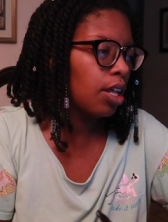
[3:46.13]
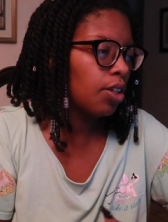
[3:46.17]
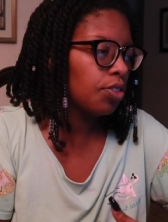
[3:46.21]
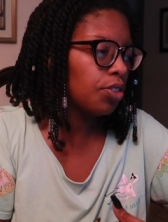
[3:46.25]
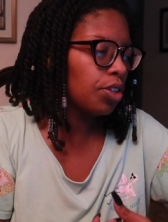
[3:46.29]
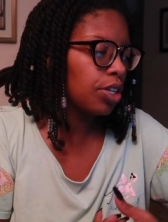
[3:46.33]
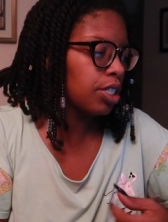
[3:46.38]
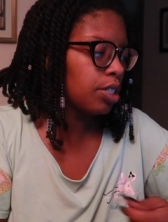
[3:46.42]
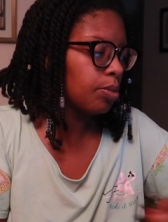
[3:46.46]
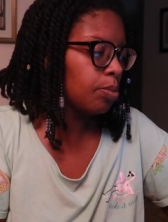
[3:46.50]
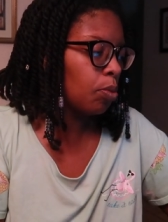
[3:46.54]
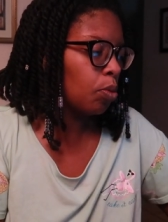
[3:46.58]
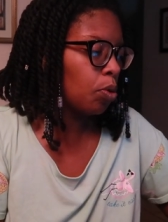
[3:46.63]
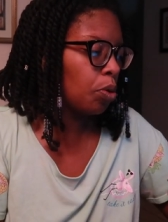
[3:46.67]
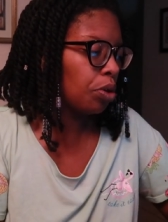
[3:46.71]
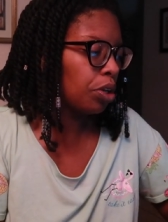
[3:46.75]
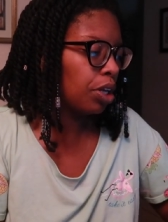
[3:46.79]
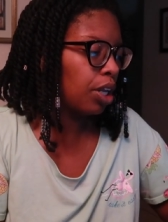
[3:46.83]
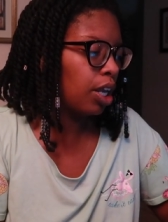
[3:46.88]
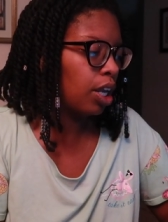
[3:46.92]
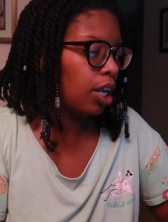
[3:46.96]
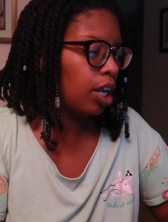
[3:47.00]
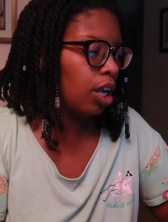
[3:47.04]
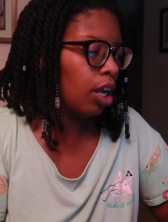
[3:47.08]
this
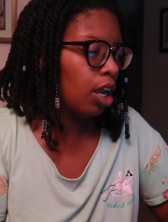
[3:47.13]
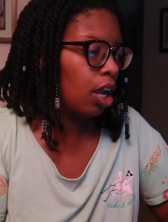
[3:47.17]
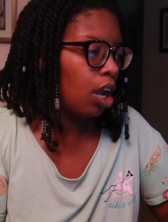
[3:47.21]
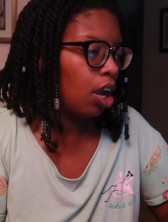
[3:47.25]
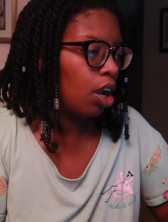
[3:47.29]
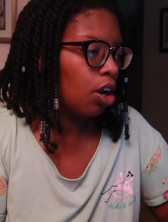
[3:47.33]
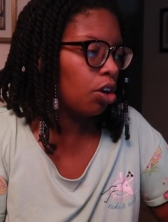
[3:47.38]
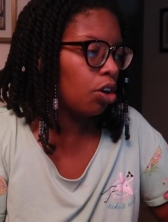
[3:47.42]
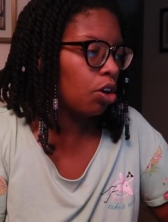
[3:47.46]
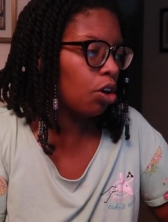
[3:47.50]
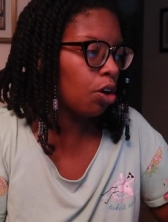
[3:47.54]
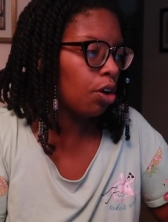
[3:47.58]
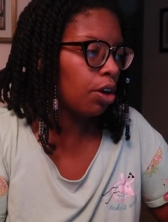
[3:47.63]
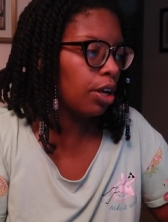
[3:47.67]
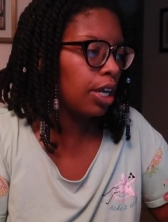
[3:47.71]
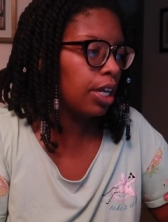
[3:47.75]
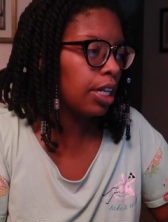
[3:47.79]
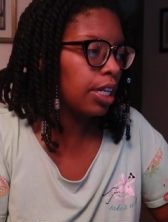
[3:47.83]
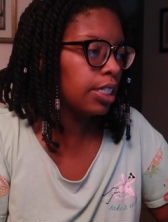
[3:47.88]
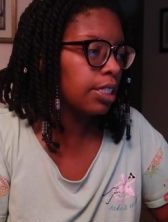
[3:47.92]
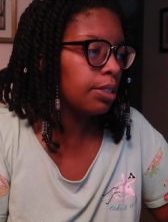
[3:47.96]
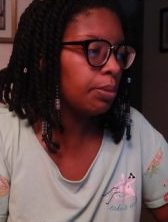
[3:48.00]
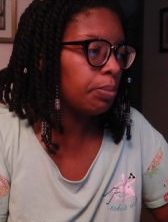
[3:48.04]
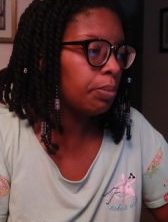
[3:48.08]
morning girl
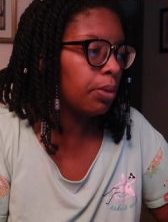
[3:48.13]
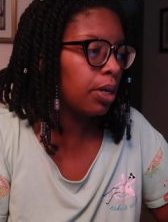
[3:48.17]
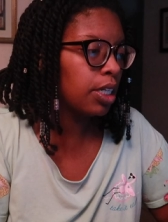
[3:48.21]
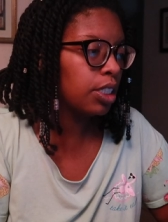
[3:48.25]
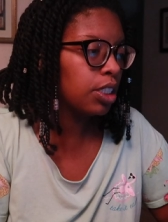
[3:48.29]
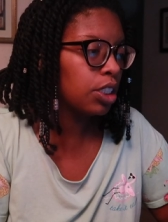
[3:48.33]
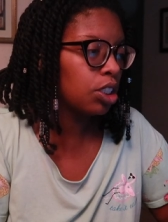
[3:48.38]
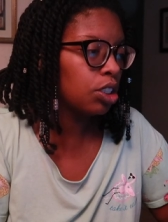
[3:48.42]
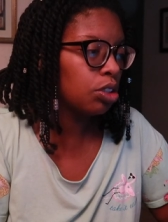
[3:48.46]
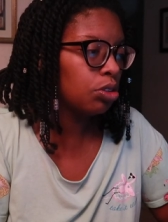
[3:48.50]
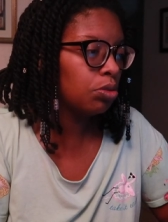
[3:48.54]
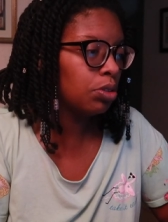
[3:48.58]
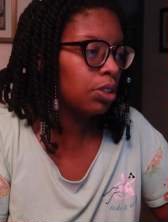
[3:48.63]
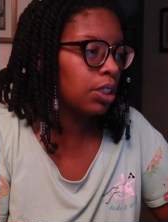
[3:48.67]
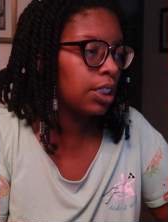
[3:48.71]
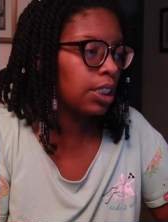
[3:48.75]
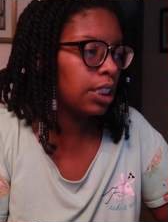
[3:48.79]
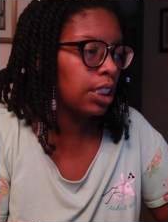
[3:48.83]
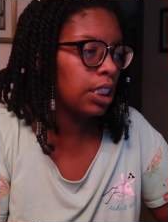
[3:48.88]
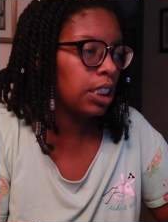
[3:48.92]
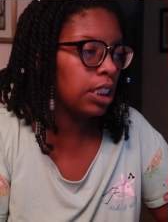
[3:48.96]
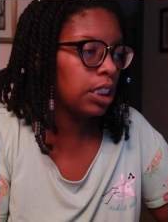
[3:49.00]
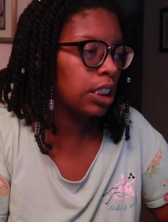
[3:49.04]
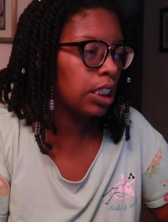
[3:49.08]
it is monsoon
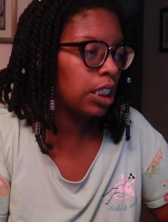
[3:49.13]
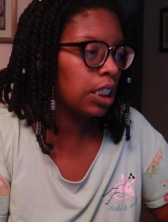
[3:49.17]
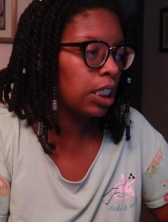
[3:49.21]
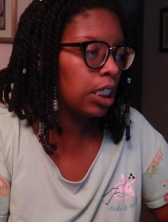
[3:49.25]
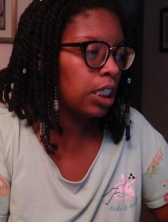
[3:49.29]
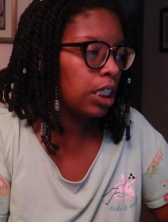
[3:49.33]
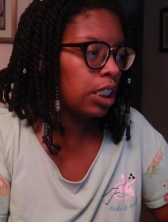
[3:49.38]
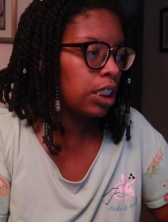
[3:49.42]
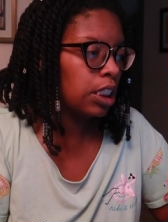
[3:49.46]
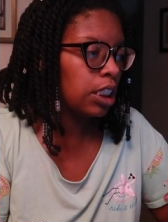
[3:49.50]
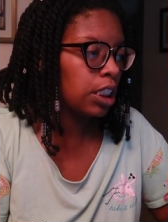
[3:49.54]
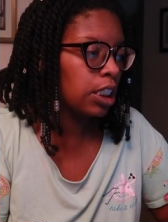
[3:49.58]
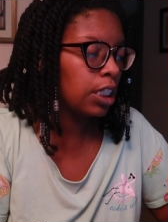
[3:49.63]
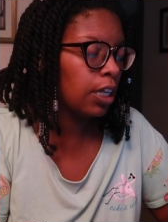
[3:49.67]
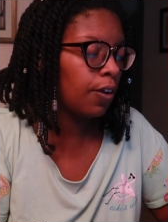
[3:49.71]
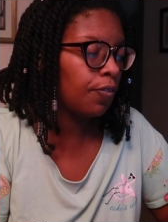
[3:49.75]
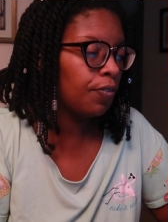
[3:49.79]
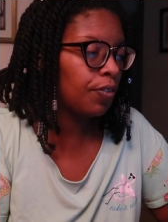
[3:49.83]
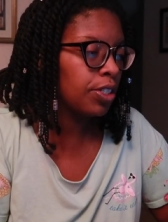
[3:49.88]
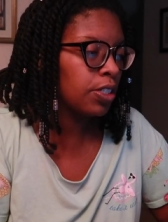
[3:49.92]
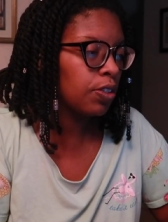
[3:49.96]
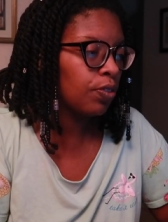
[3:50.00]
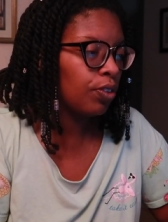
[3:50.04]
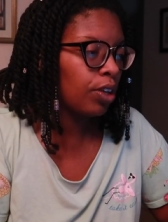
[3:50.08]
season
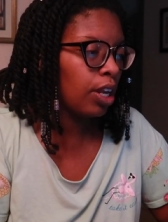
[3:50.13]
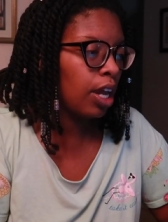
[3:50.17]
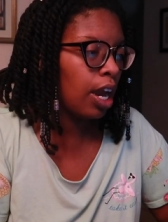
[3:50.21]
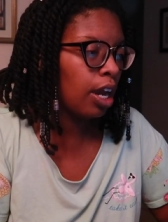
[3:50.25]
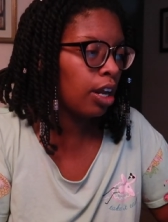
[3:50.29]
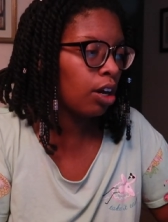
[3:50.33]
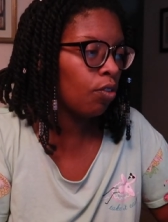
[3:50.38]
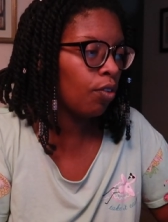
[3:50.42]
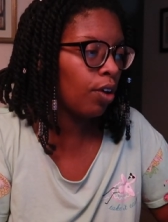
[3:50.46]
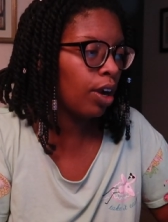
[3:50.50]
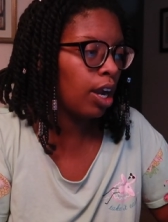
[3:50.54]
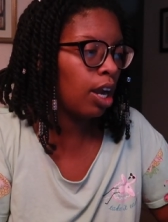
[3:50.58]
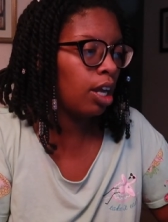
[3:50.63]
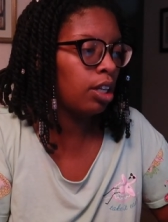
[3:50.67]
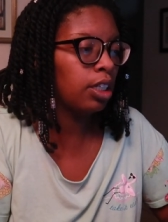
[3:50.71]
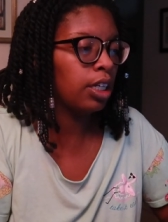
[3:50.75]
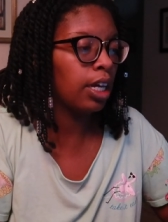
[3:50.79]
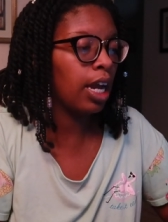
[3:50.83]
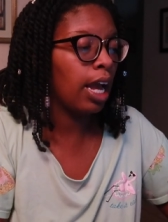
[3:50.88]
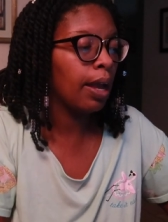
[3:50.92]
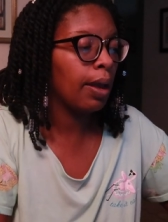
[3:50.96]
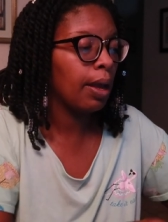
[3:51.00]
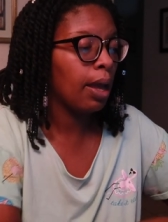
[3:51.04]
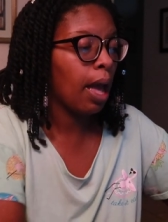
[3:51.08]
stuff is flying around
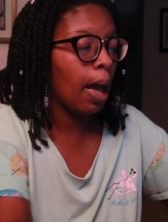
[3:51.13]
look i,